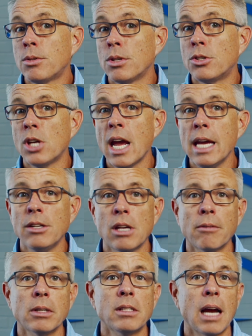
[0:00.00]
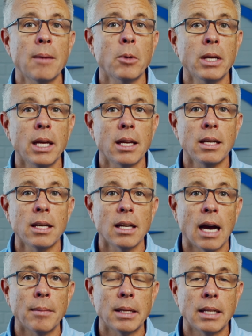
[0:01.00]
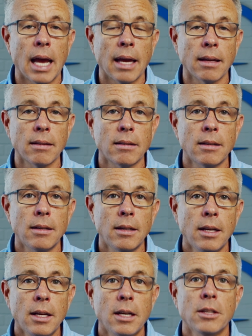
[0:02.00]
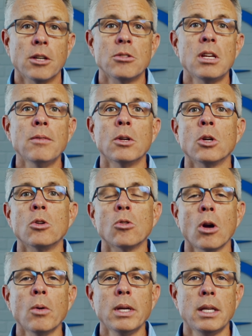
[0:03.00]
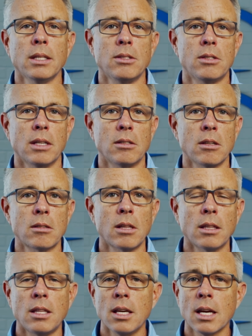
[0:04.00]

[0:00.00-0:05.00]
to change every time we get economic data. There's even a growing consensus that the